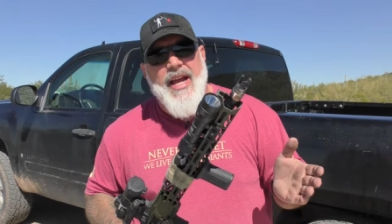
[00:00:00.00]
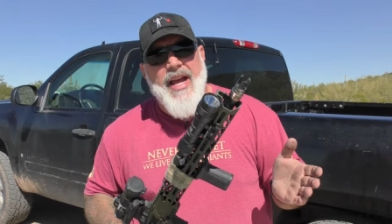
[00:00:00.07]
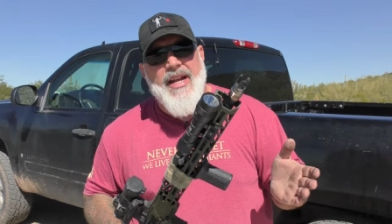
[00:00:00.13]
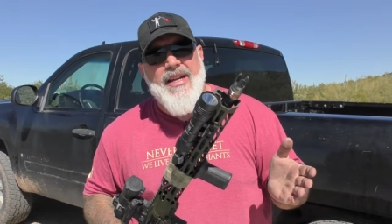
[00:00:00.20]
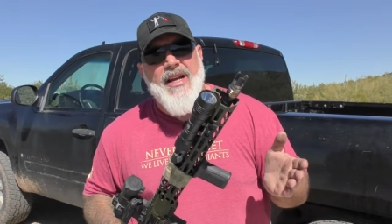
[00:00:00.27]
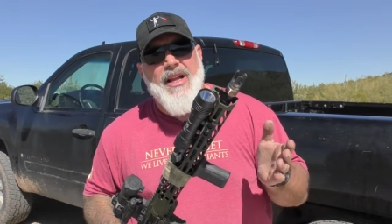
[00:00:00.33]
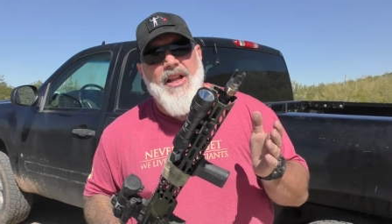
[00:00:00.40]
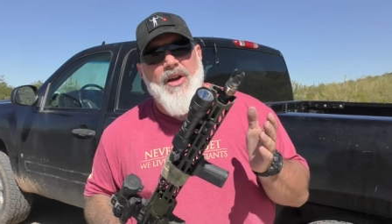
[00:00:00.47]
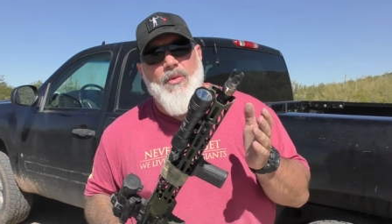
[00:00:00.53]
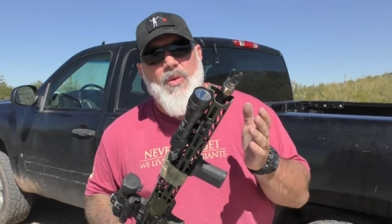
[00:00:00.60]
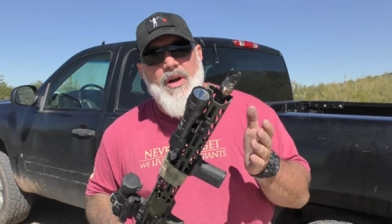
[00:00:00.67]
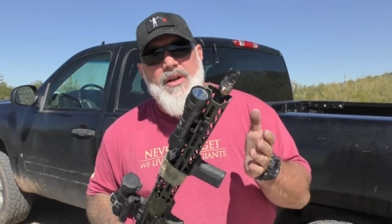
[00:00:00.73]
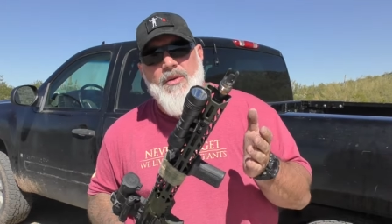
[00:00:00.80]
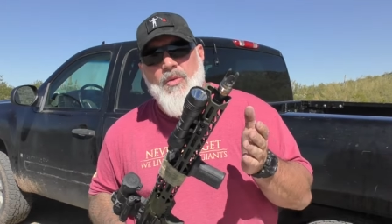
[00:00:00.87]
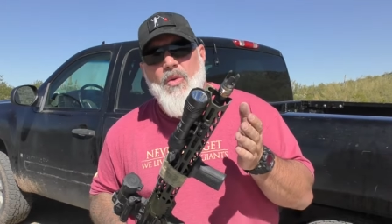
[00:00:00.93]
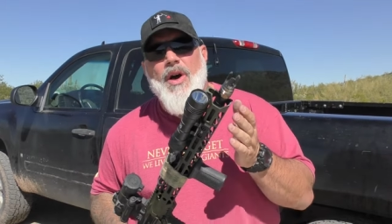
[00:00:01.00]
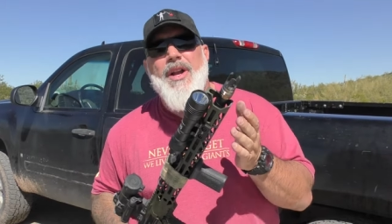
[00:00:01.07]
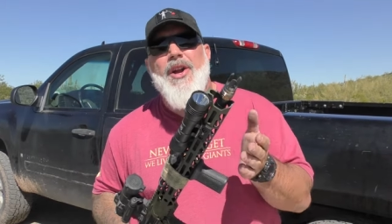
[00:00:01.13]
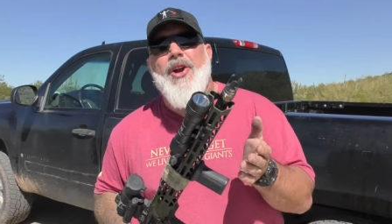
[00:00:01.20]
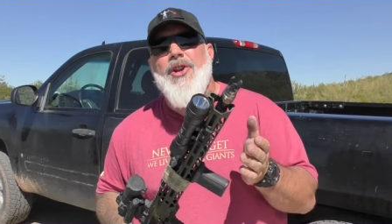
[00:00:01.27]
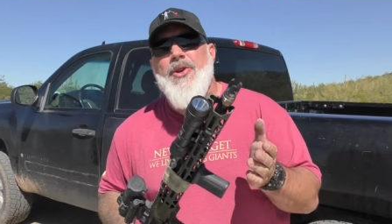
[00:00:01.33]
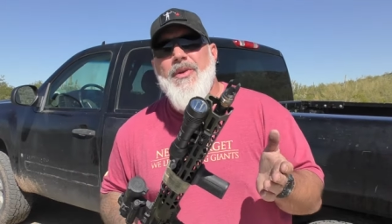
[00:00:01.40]
Candela, what,
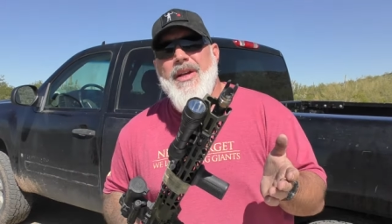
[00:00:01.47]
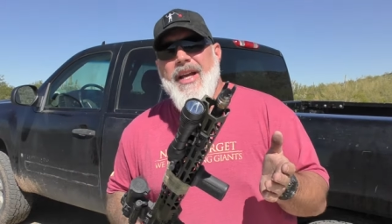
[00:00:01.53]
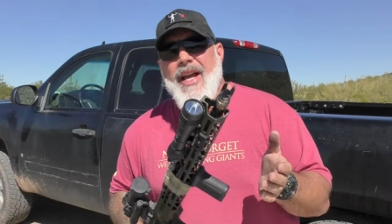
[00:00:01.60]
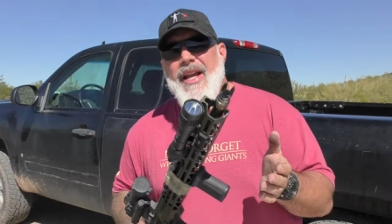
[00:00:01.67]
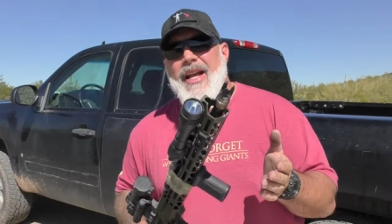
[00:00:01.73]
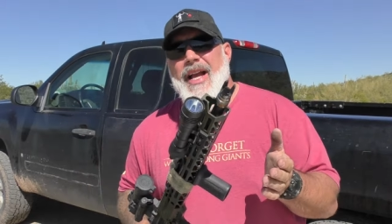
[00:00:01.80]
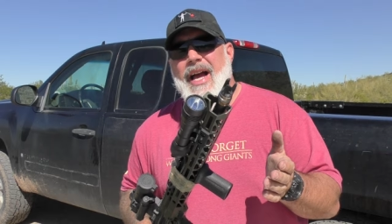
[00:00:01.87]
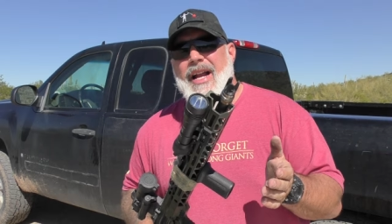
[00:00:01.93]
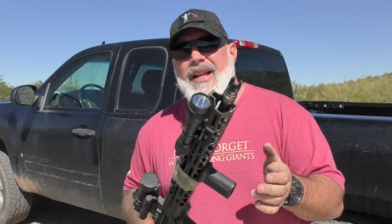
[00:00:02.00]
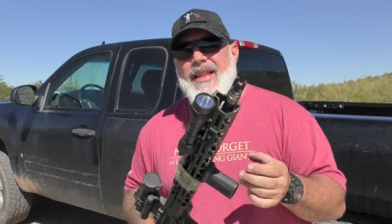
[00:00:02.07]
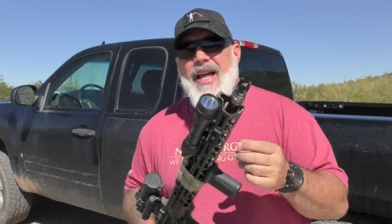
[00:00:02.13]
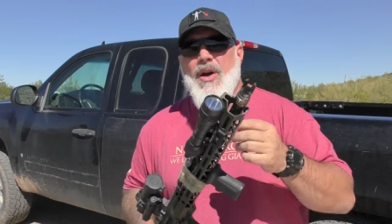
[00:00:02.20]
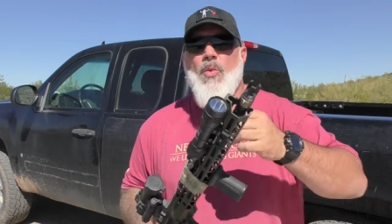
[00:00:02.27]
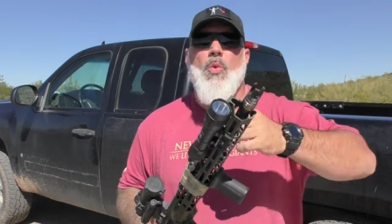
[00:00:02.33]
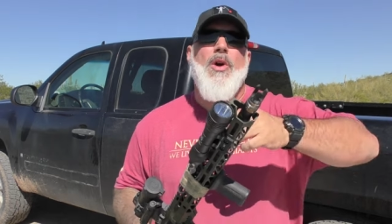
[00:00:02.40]
what are you getting out of that?